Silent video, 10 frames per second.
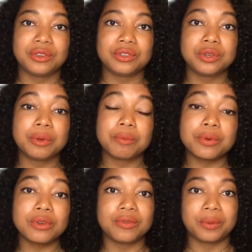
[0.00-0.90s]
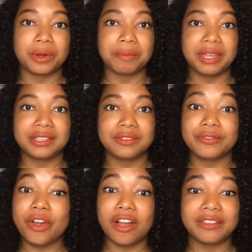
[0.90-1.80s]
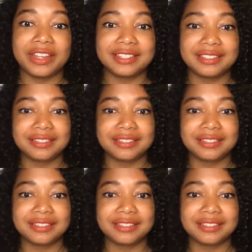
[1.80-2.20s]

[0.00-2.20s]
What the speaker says: to improve the workplace for all of us.